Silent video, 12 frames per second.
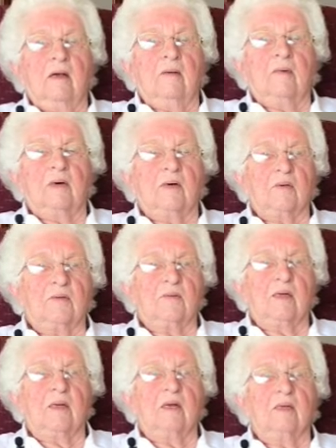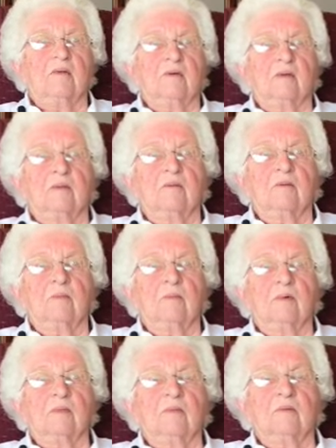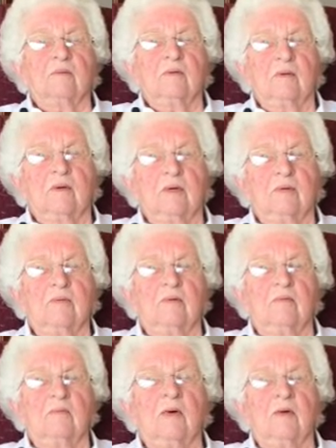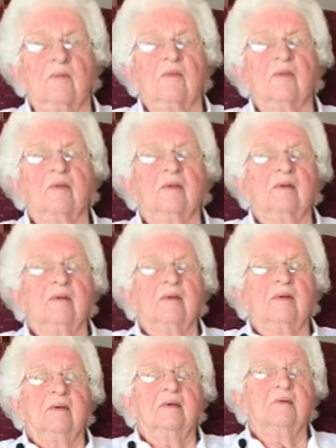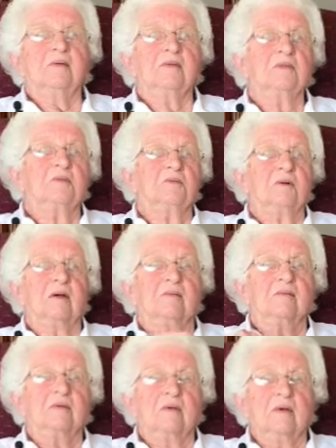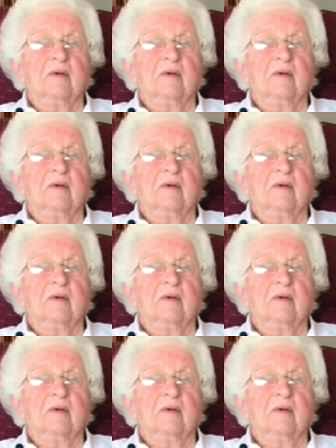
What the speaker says: My husband and I took a trip once for a month. We just traveled.